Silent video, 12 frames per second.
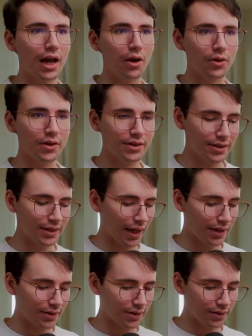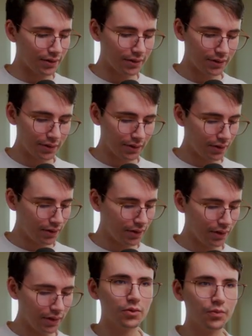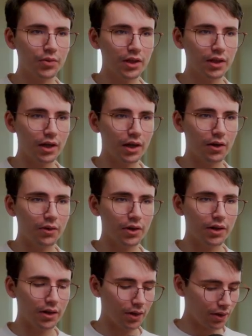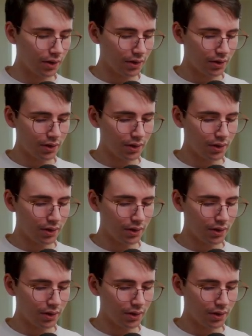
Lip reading: our statuses. This will be our